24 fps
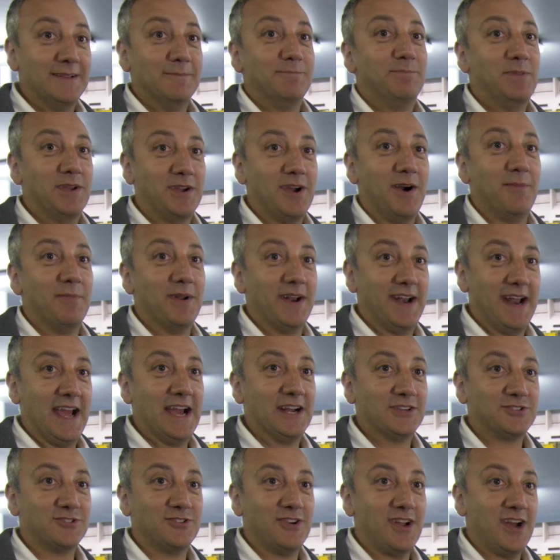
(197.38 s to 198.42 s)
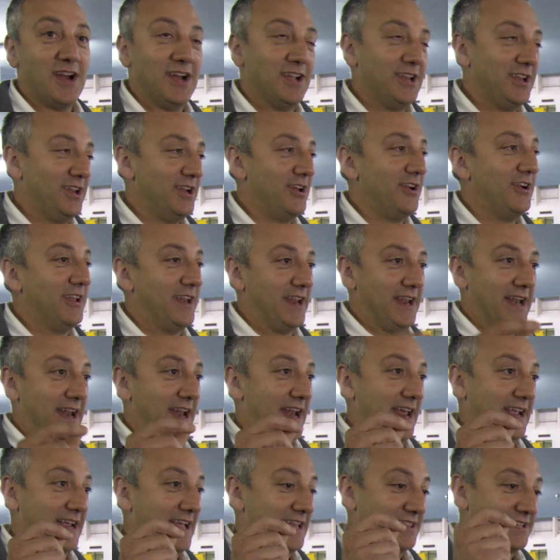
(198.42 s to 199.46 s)
becoming an astronaut, you know,
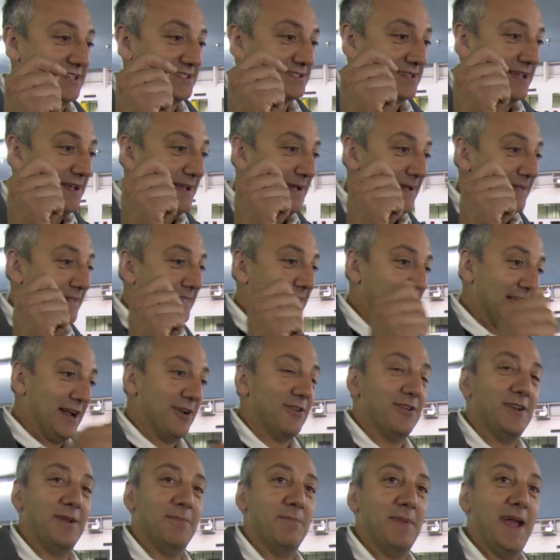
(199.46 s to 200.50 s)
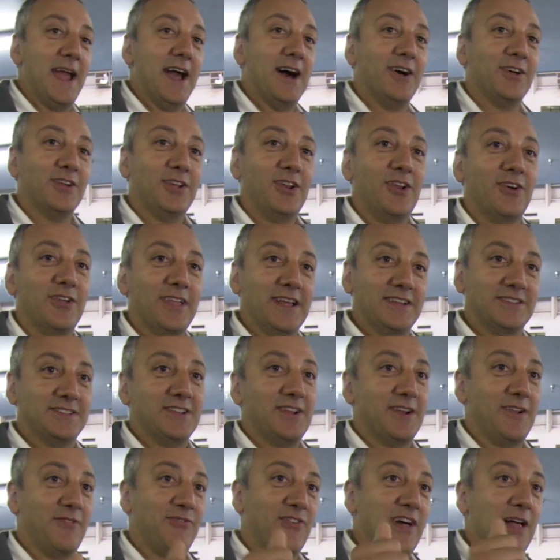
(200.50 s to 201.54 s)
and I get this letter in the mail, you know,
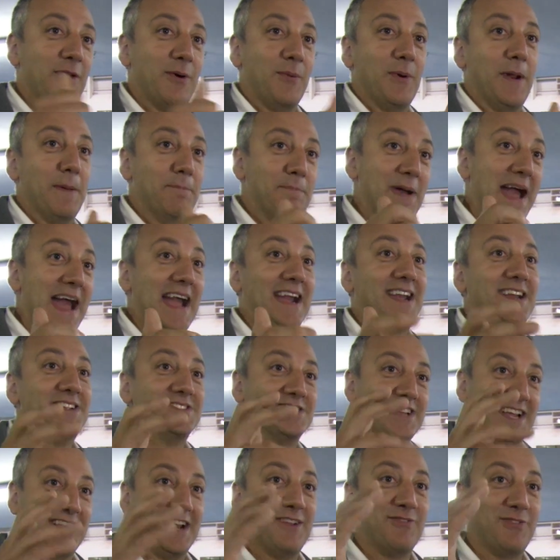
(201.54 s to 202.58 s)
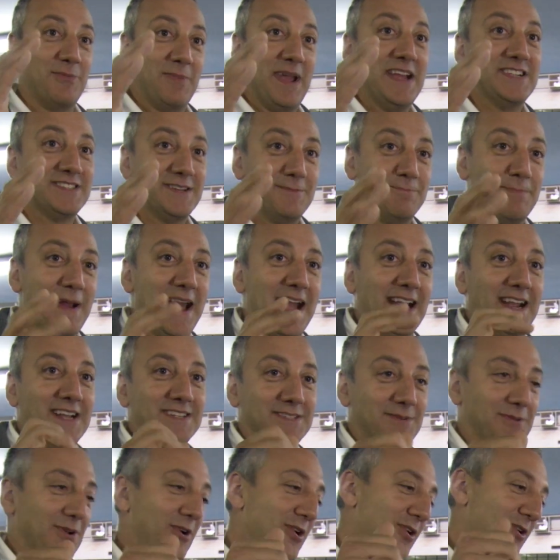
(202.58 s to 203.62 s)
they follow with a package, like an information package.
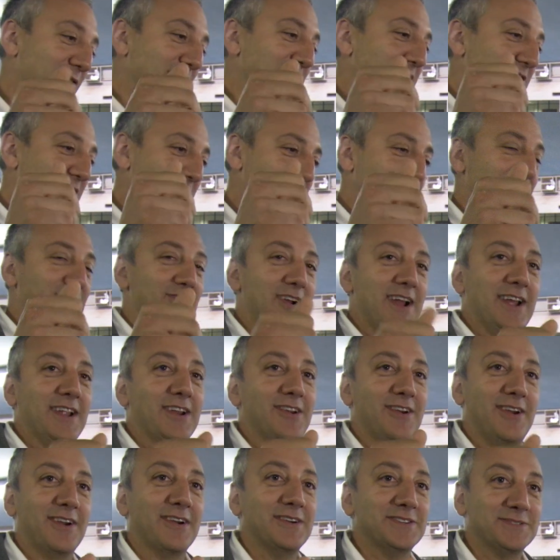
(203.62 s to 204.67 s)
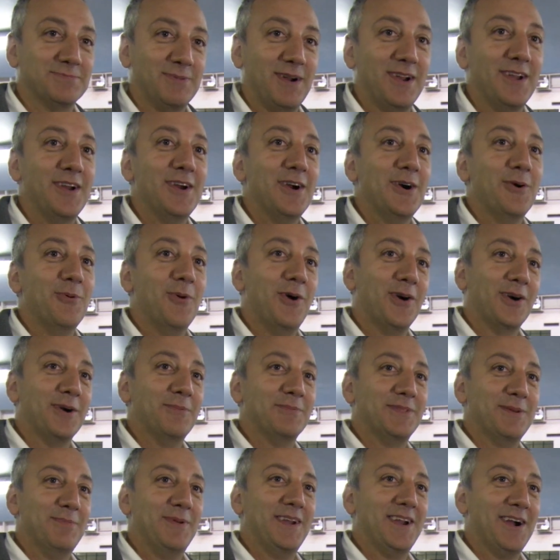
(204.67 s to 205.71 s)
I'm like, oh, this is great, you know, here comes my welcome
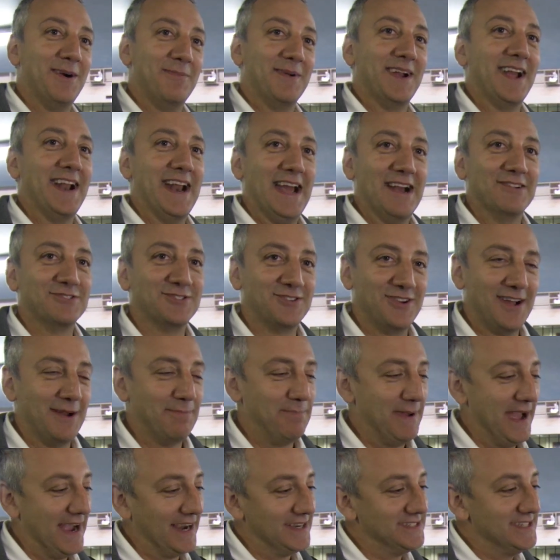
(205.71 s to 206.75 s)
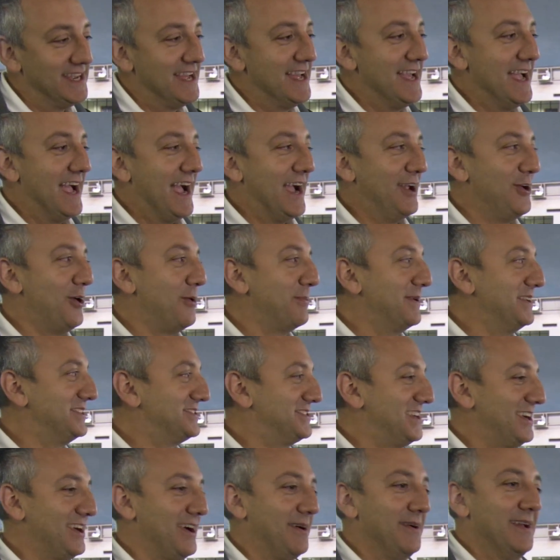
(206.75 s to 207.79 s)
to becoming an astronaut package. I open this
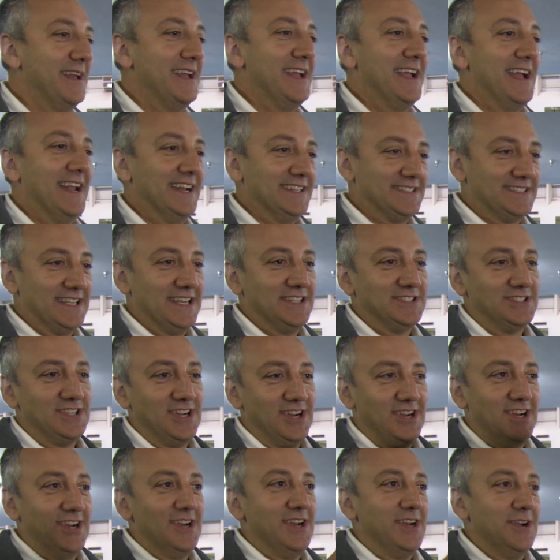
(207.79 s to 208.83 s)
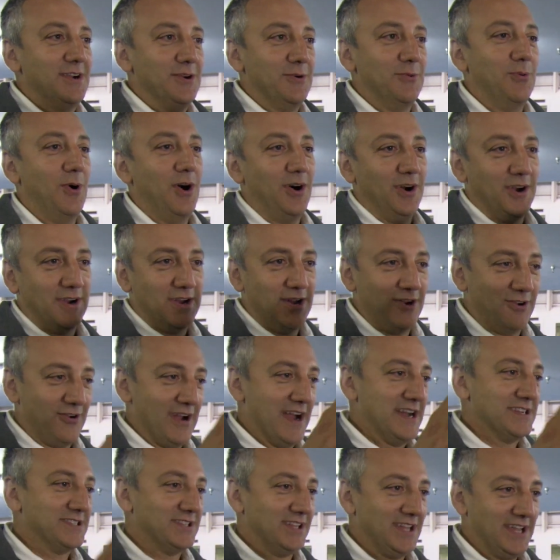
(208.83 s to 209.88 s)
thing up, and it says, you know, well,
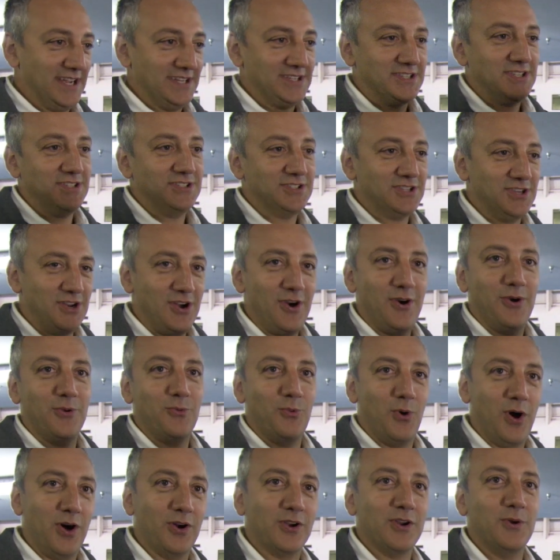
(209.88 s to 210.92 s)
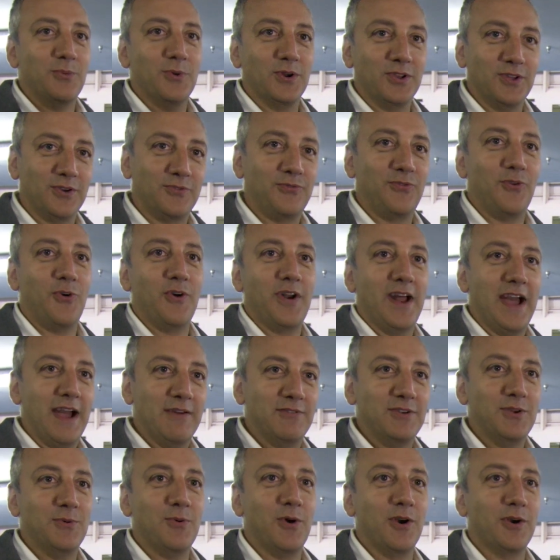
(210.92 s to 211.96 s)
congratulations, you know, and welcome. We look forward to
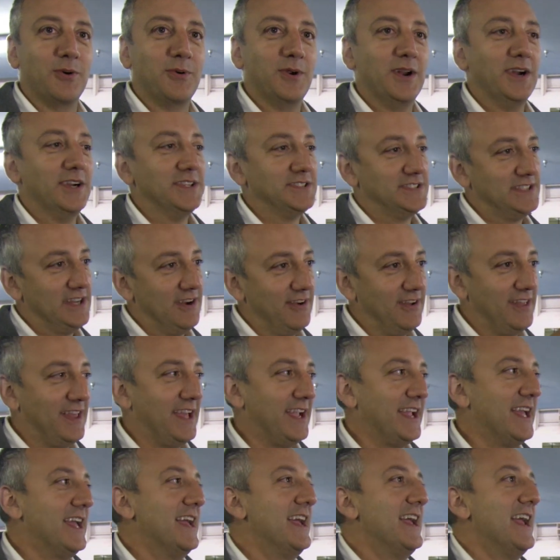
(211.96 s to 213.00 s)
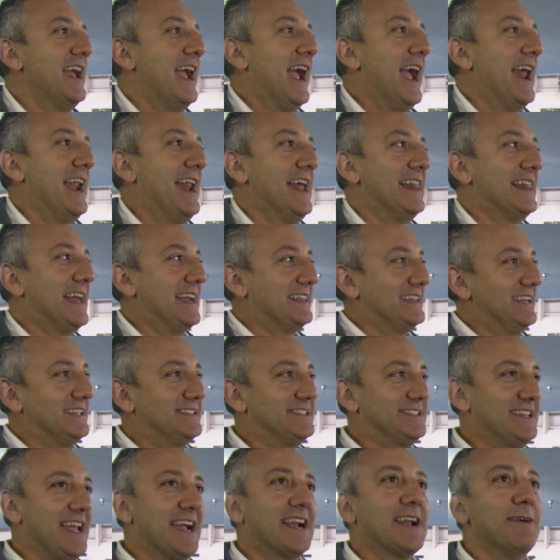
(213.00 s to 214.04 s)
having you work with us and everything. And then, like, the
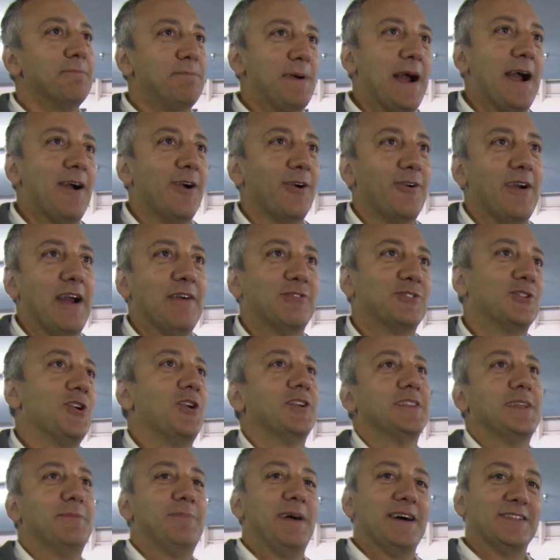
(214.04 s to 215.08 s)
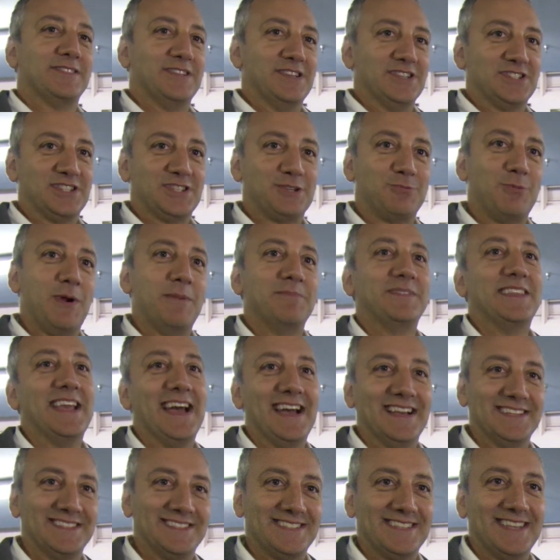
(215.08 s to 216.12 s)
second paragraph talked about the swim
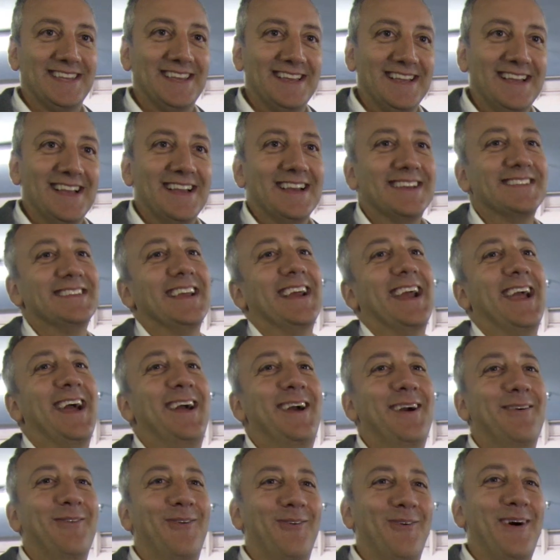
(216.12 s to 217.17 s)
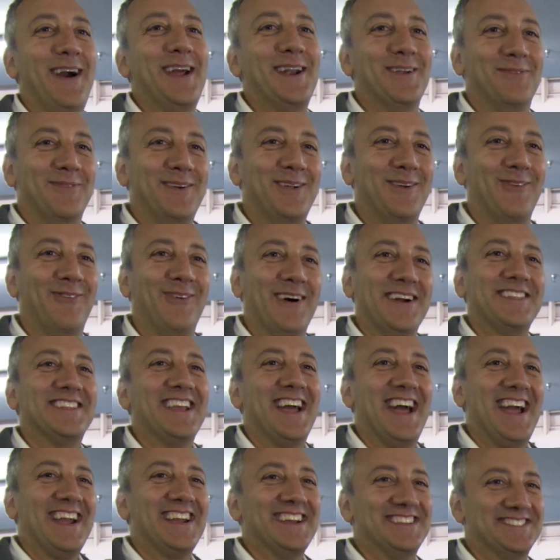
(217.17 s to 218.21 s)
test. I was like, wait a minute, what the
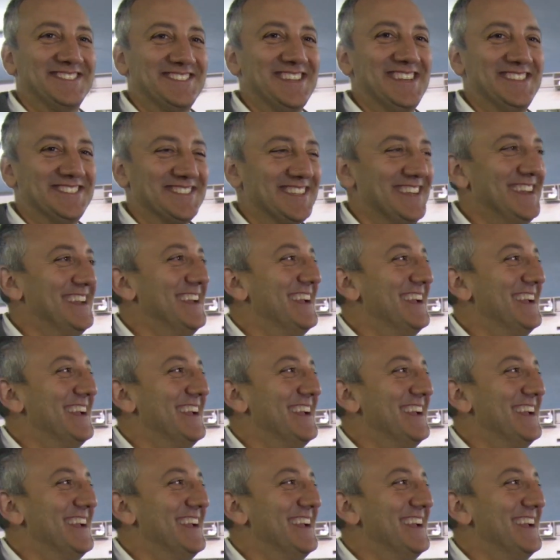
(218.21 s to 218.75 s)
heck is this?